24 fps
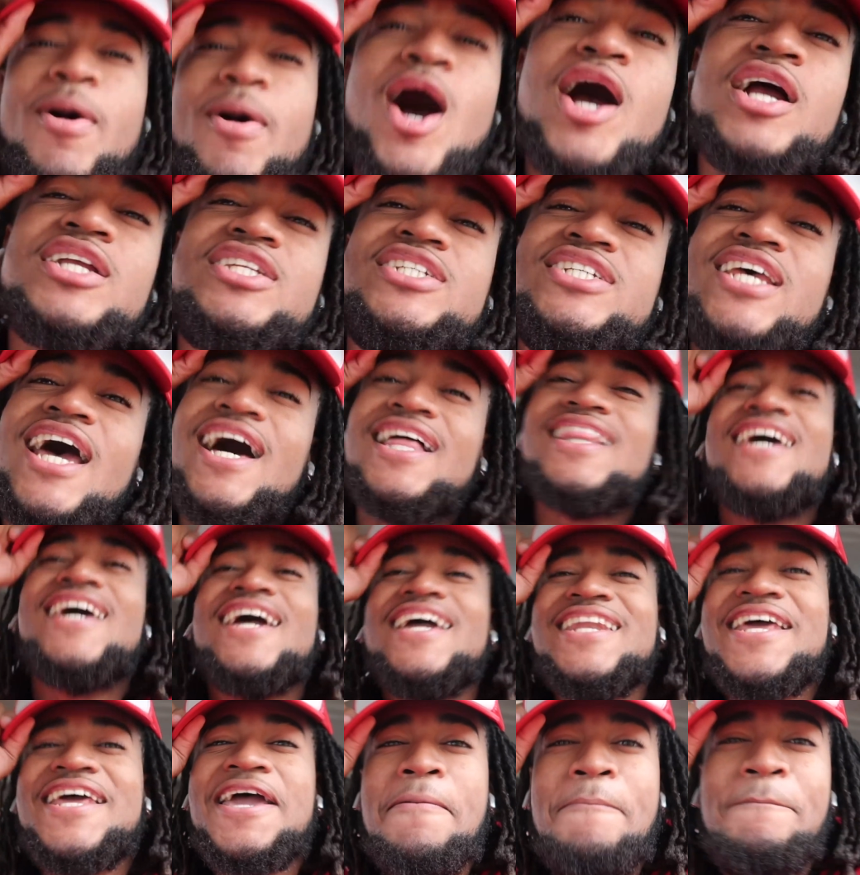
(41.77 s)

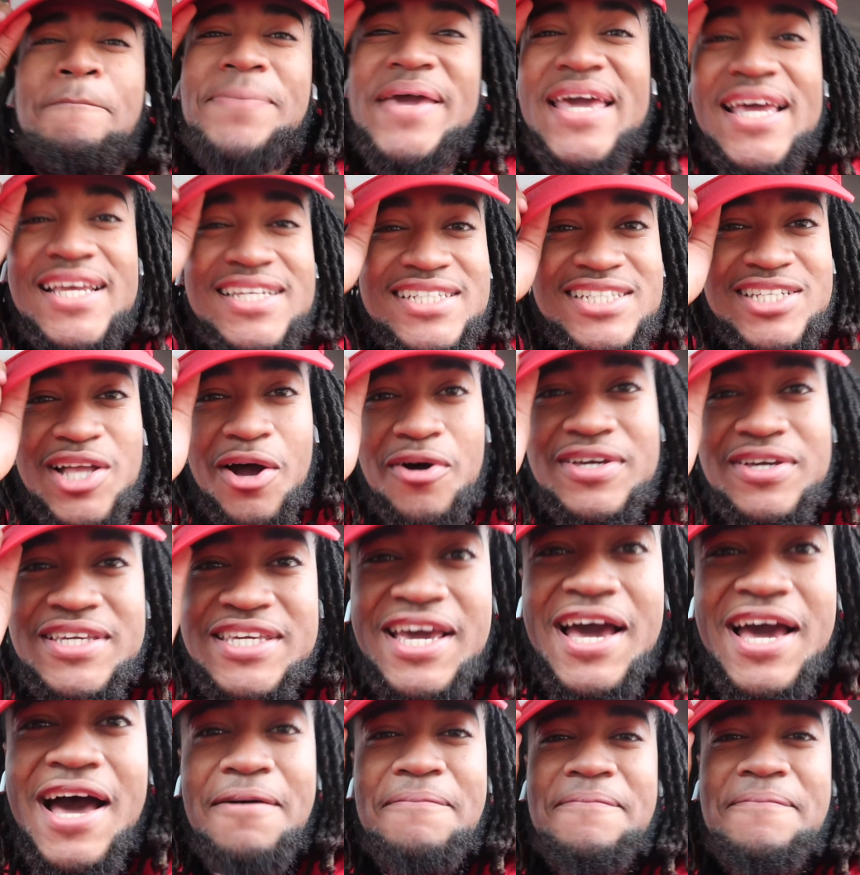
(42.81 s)
Margela in it, bitch, no
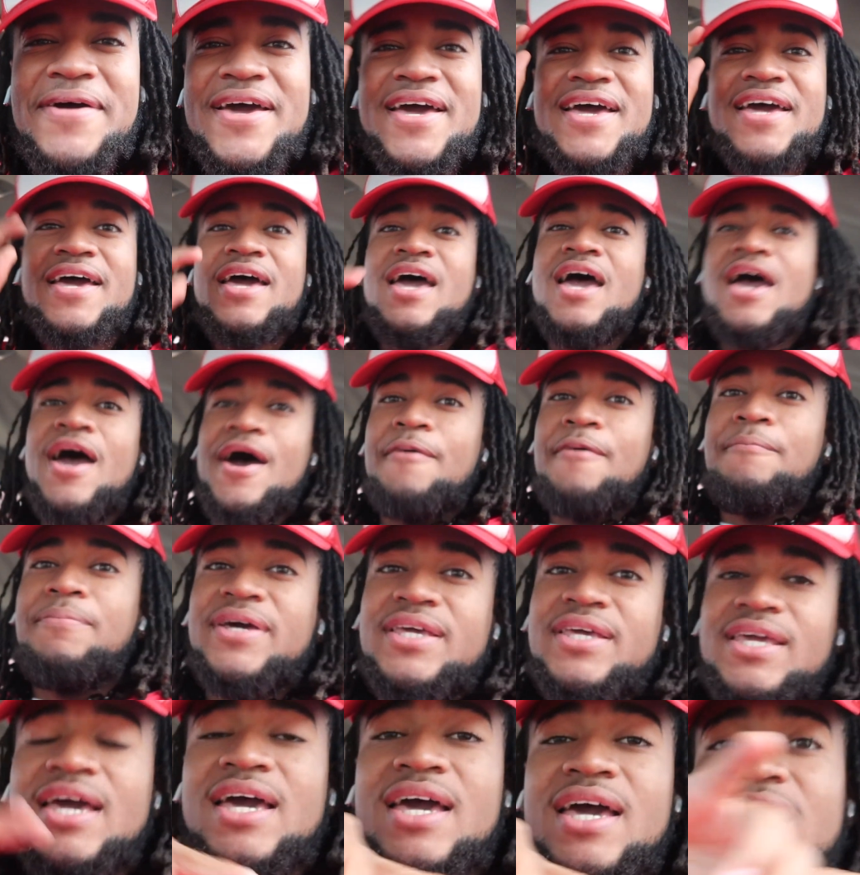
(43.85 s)
cap, man.
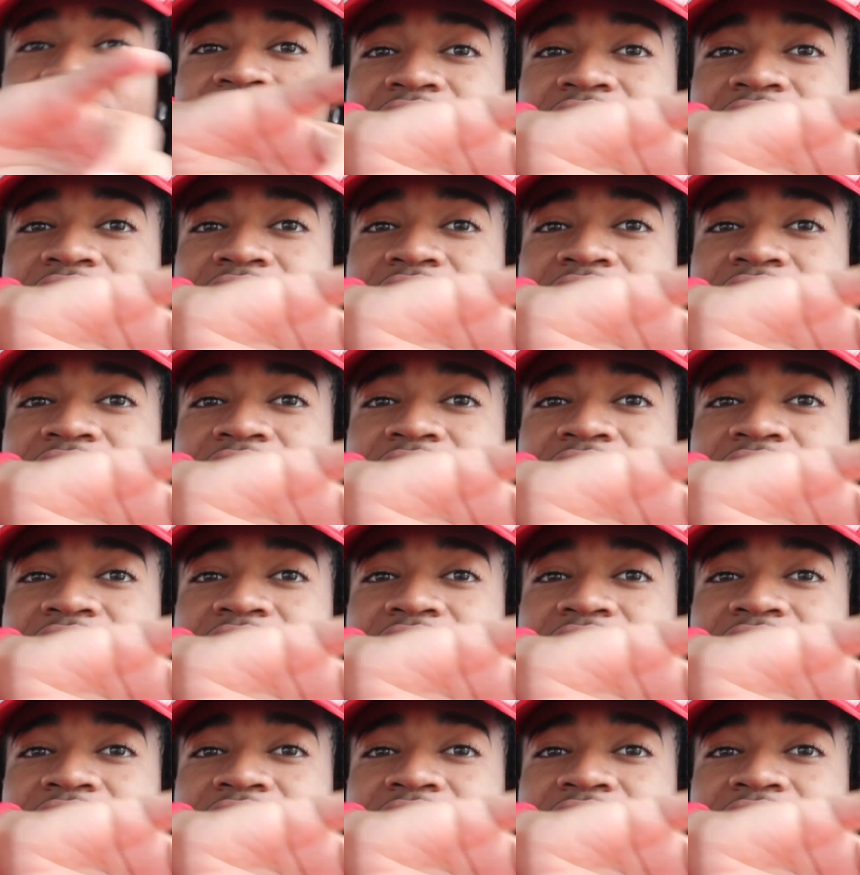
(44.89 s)
But yeah,